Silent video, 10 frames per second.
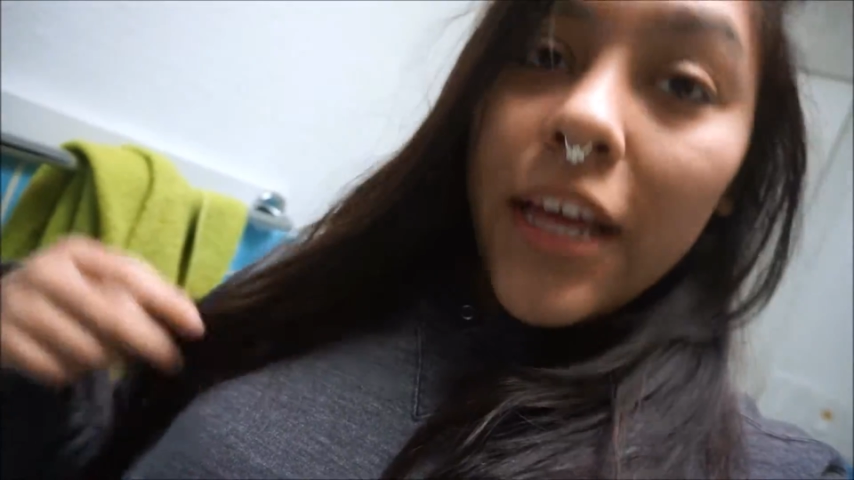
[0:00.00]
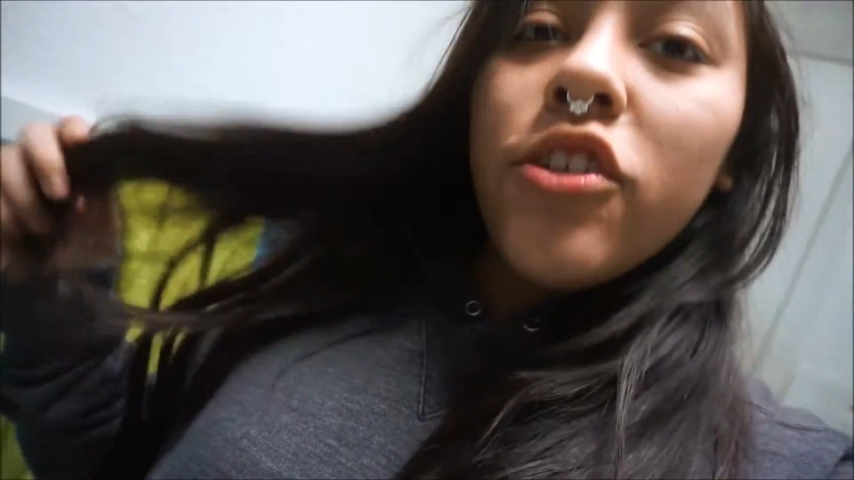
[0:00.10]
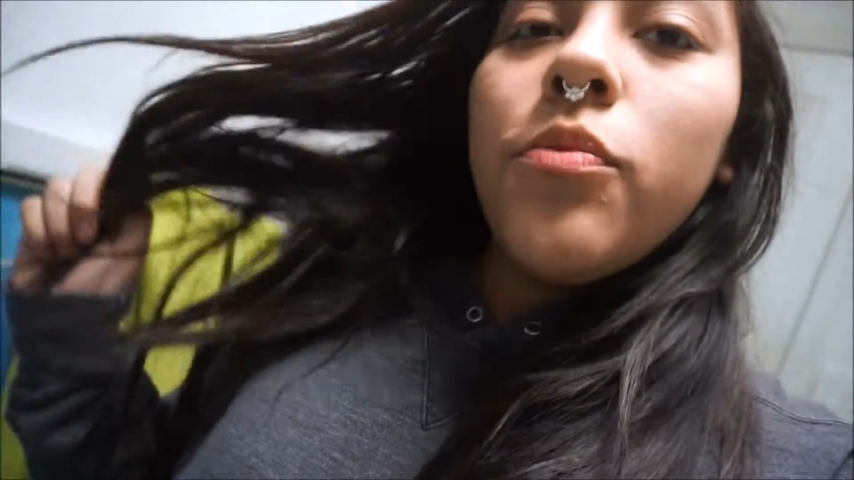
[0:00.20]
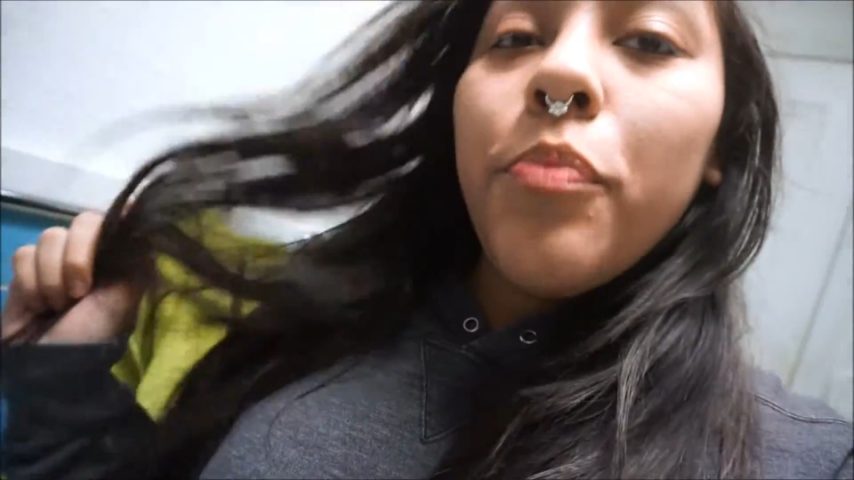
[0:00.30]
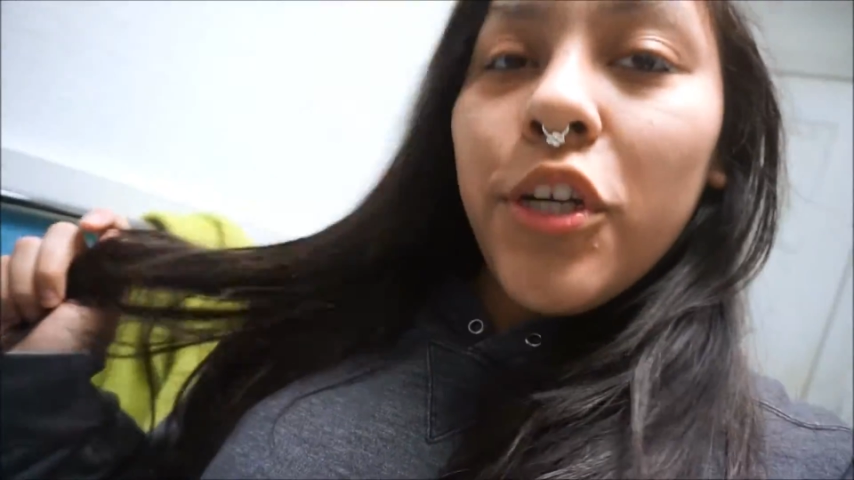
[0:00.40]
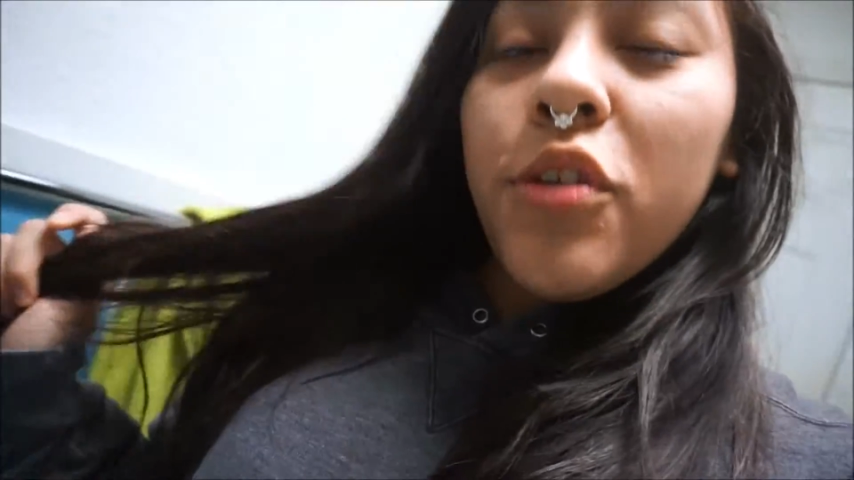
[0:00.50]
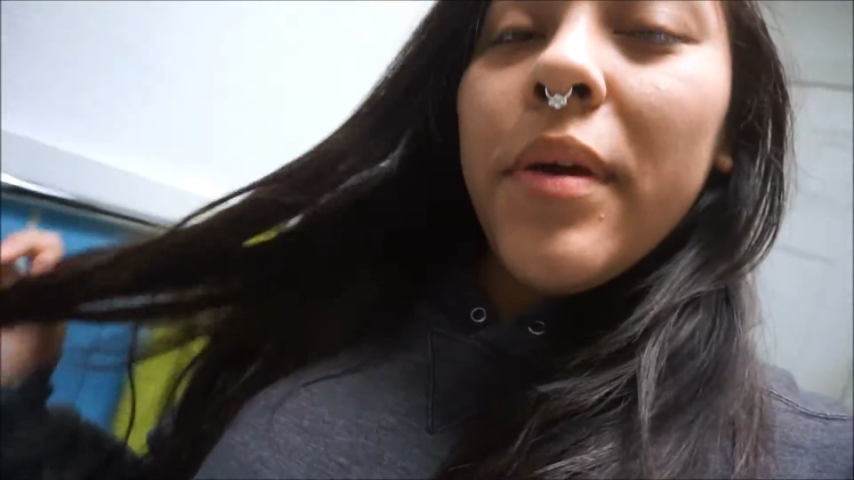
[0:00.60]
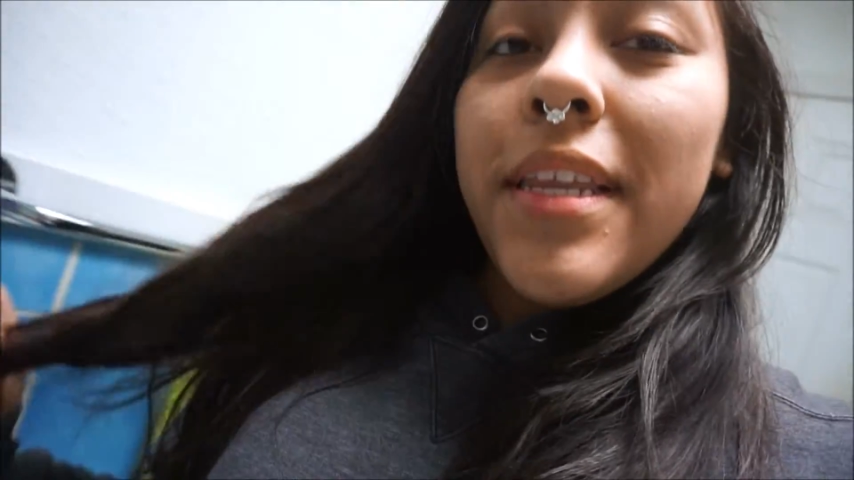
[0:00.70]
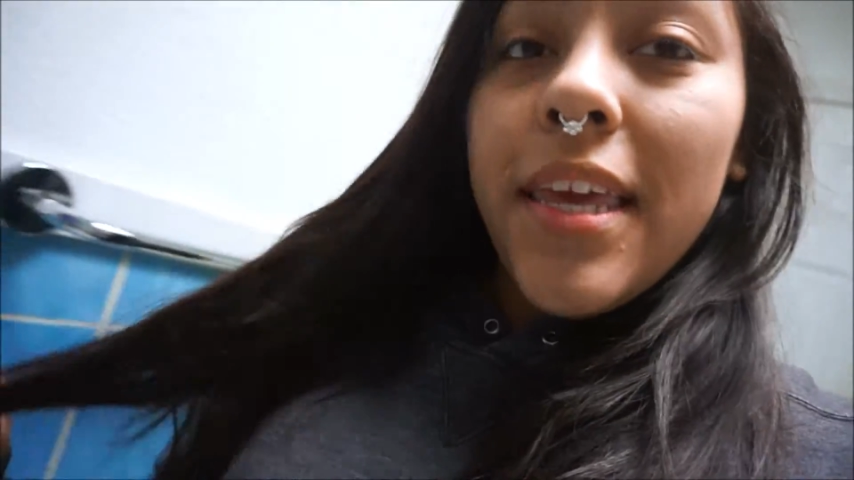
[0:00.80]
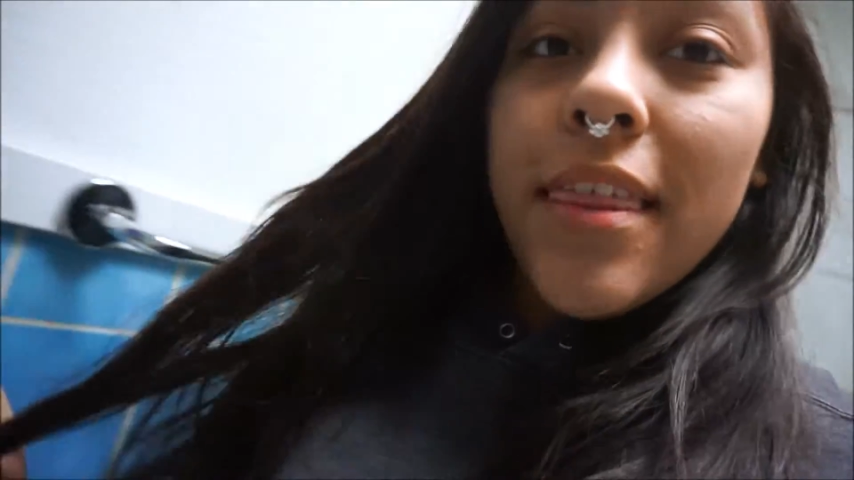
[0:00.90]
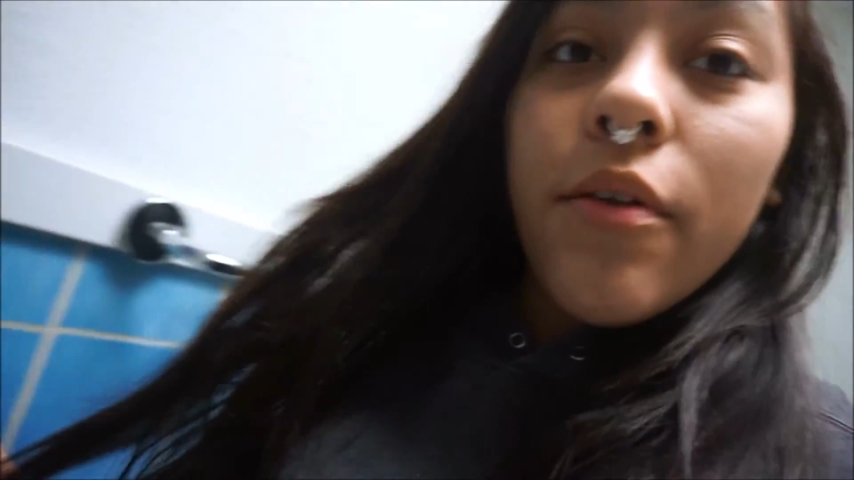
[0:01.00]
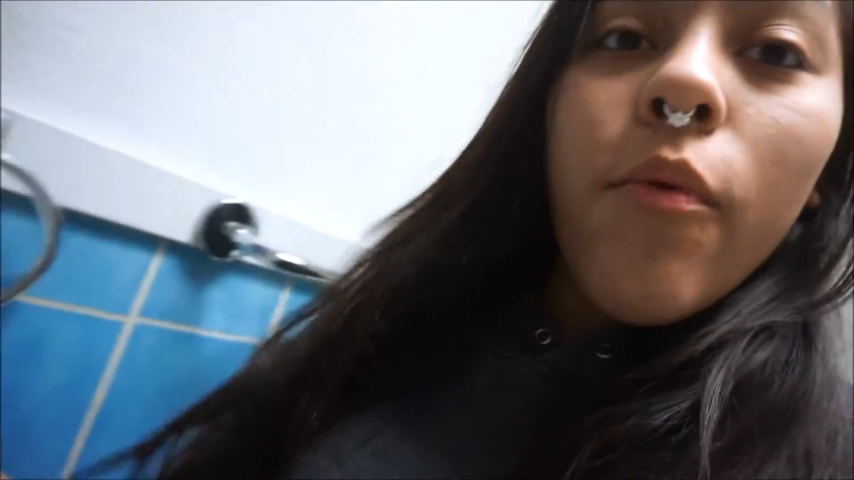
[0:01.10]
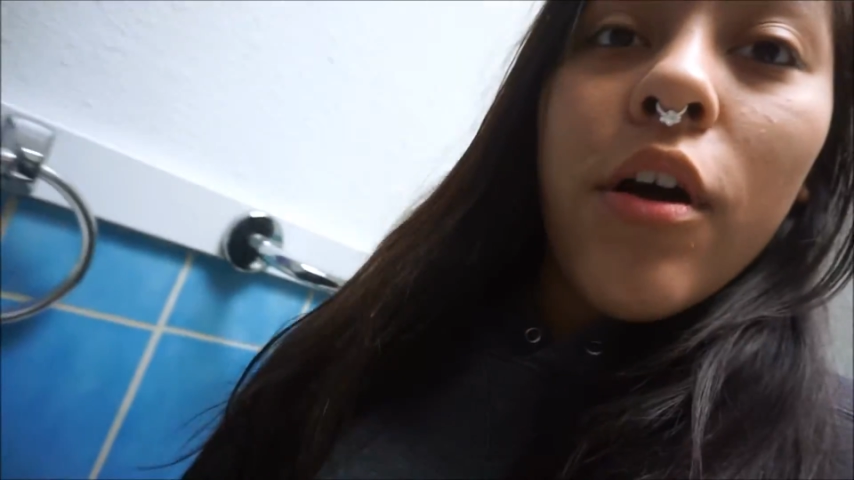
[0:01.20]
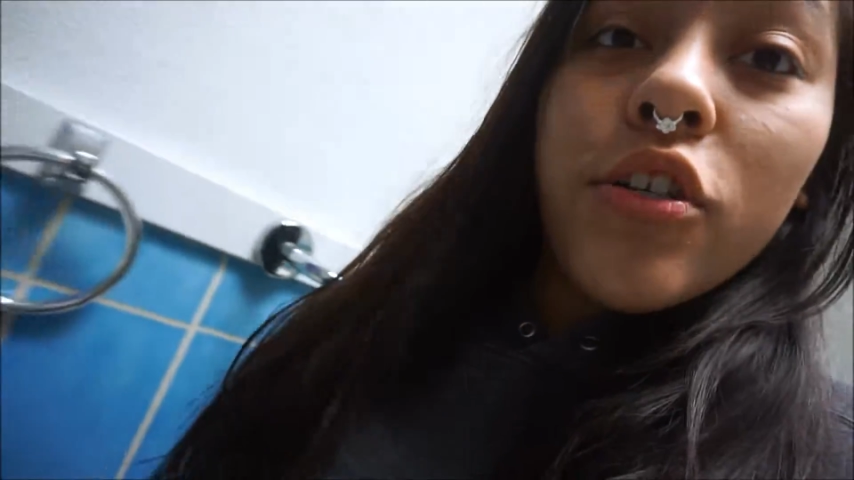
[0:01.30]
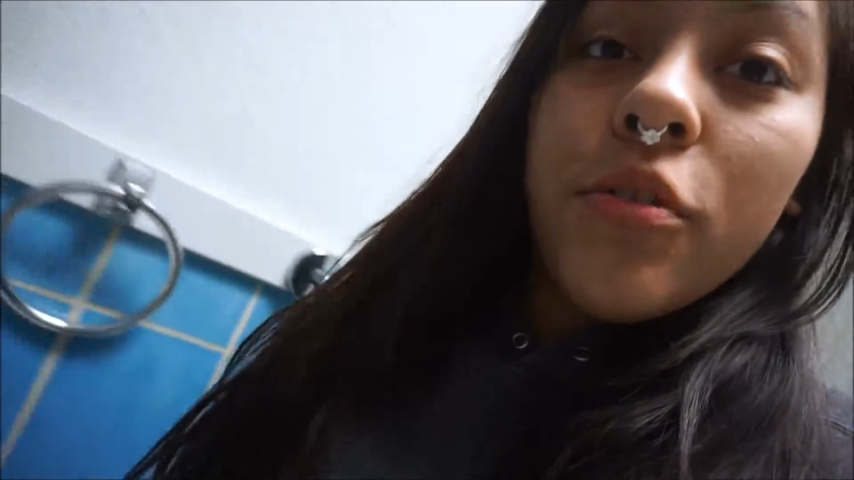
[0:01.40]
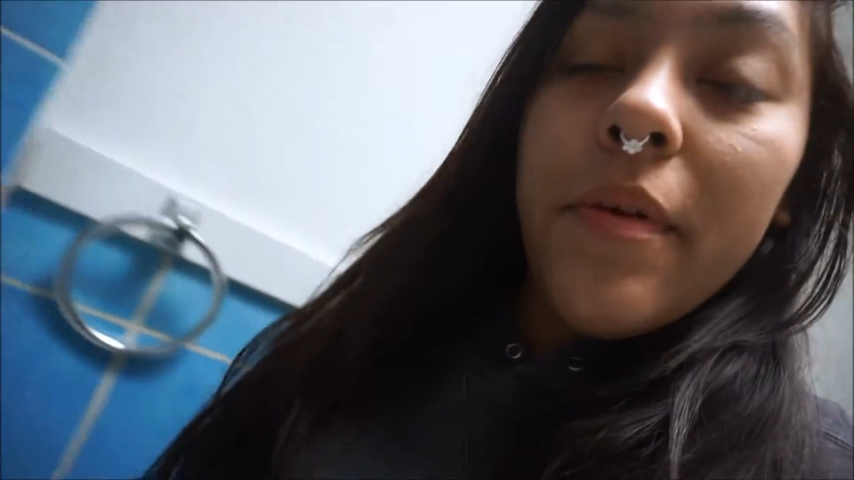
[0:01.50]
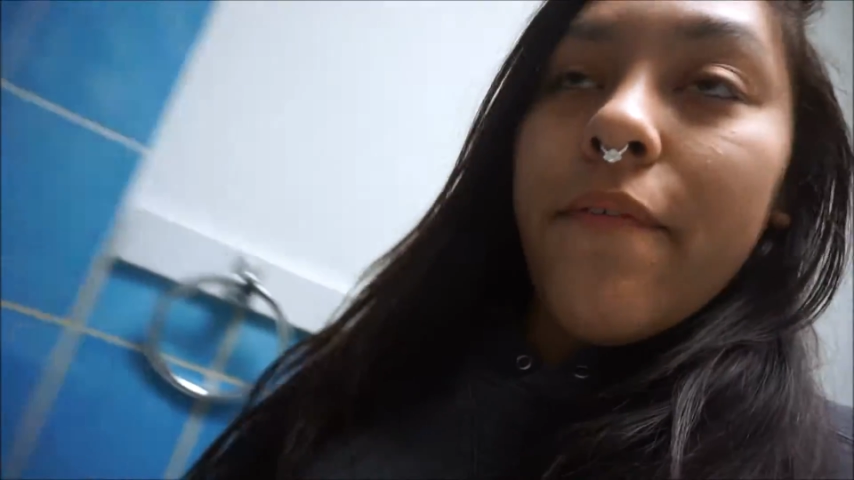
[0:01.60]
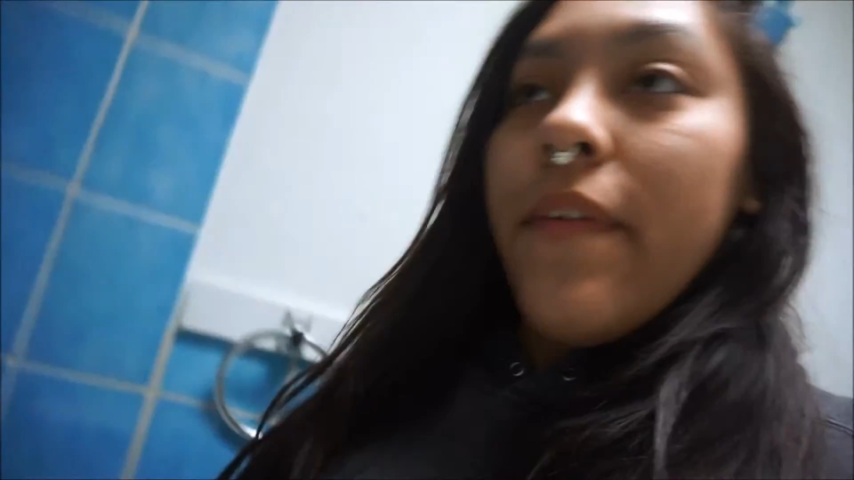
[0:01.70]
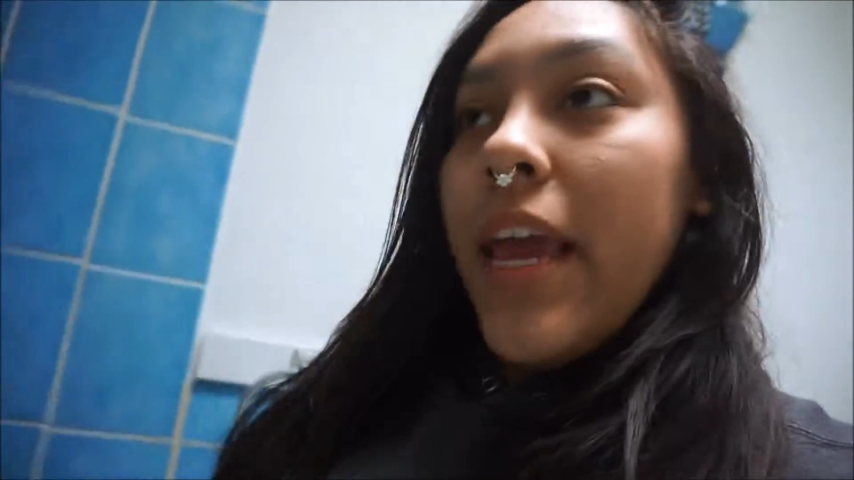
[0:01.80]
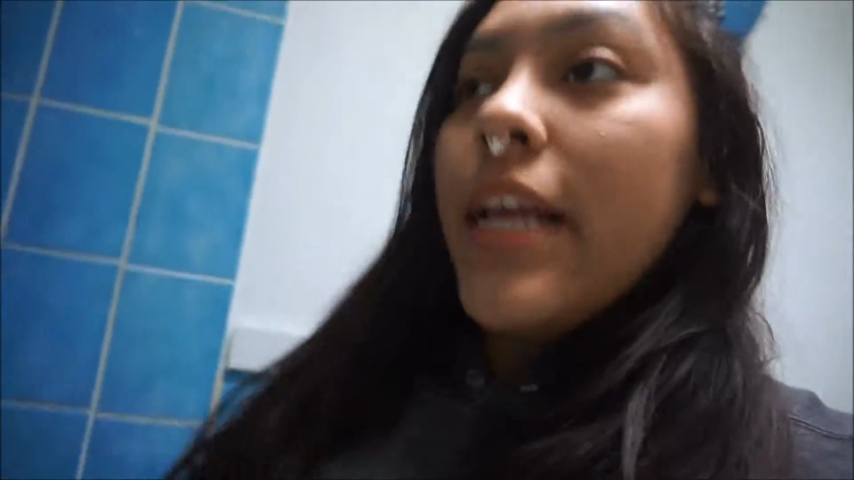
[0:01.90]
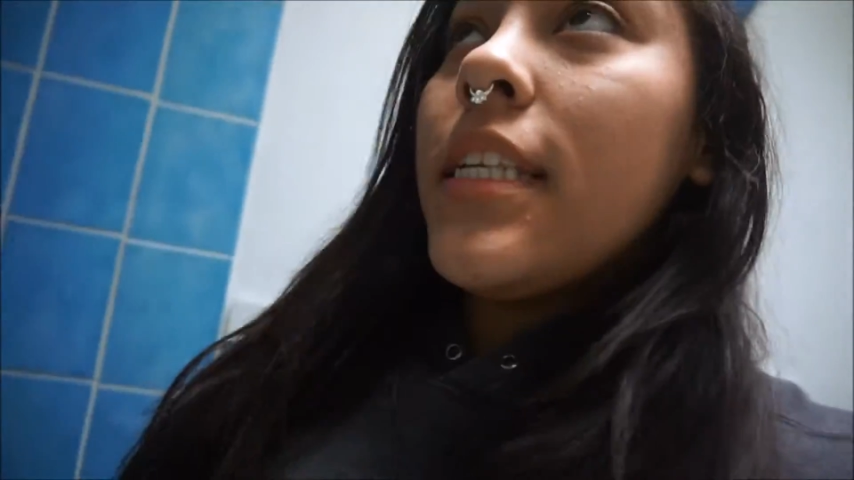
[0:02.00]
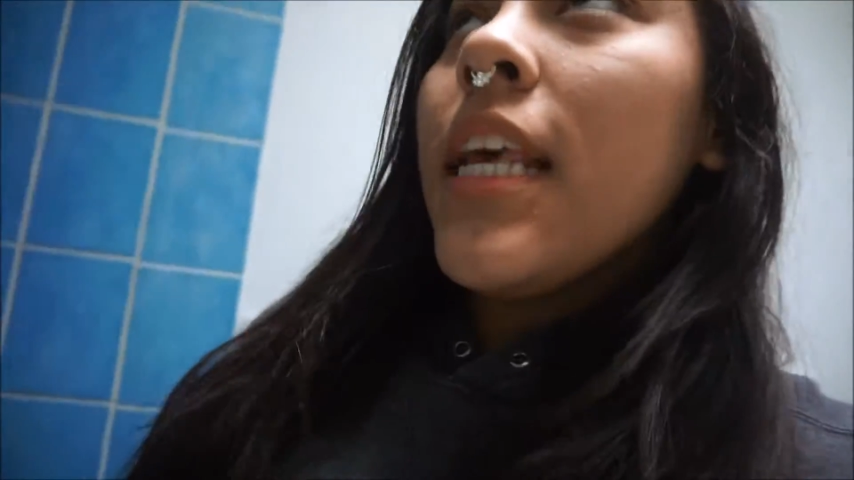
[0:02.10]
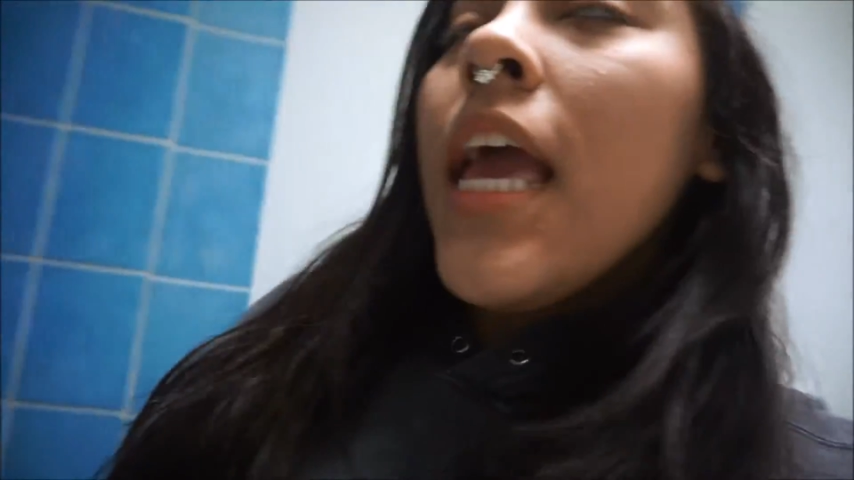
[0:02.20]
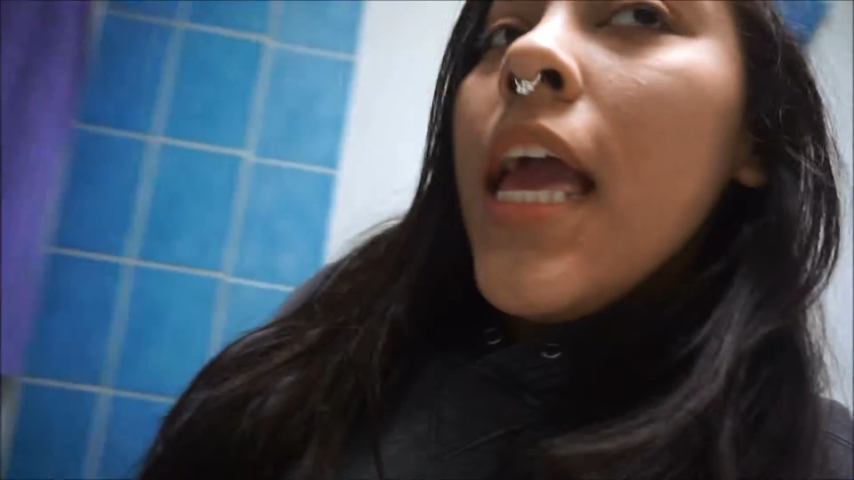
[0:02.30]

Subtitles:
I just brushed my teeth and washed my face.